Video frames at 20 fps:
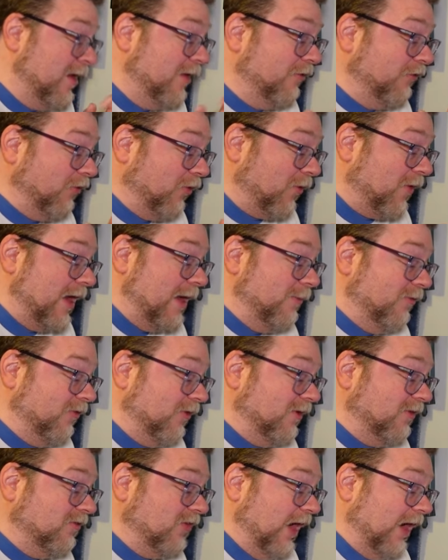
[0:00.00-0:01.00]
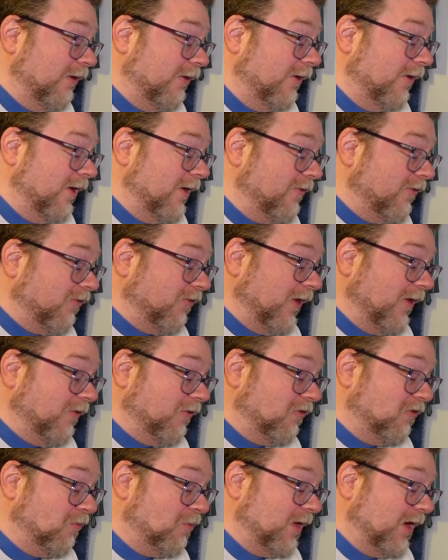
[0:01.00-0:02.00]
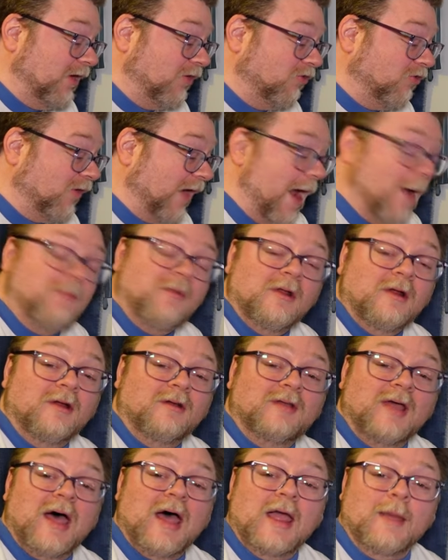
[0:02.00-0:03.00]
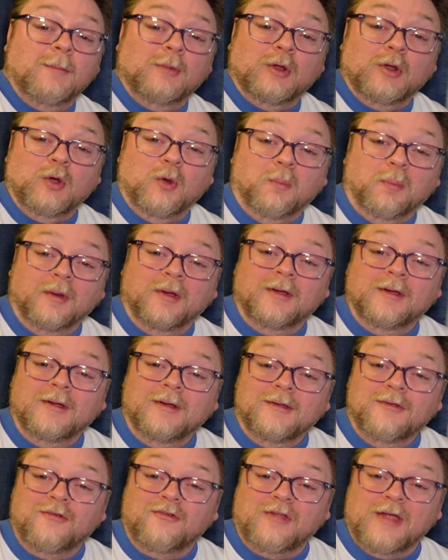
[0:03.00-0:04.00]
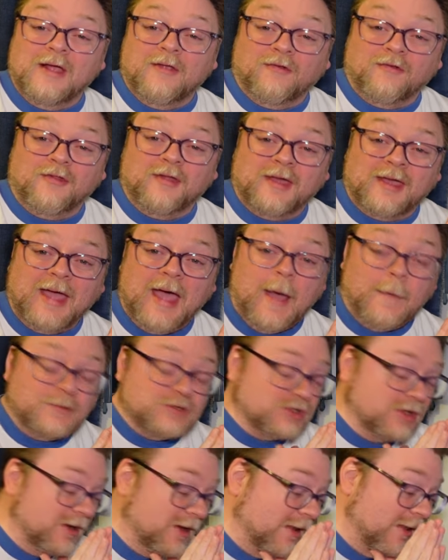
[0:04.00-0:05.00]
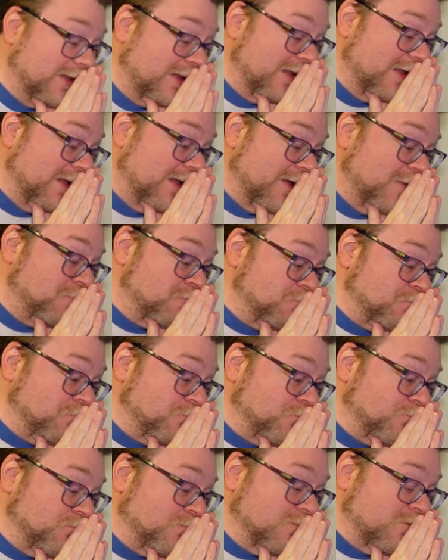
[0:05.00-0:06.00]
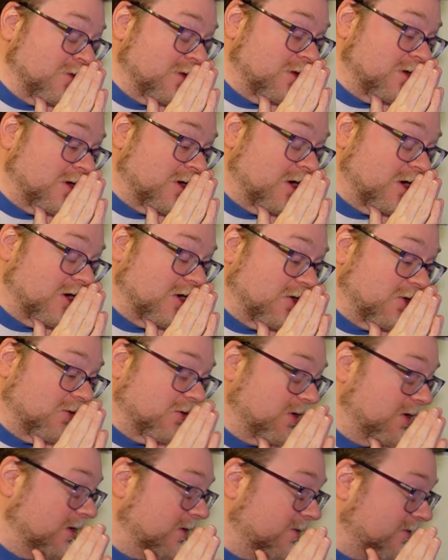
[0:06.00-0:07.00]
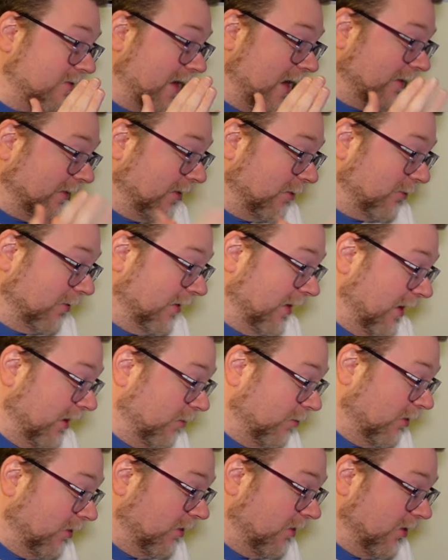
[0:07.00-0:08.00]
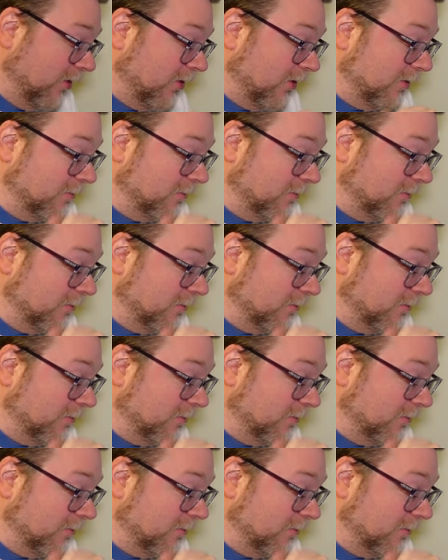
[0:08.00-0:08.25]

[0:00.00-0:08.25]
Screams in terror and sense of being trapped in a time loop, says the caption. Oh, sadly relatable.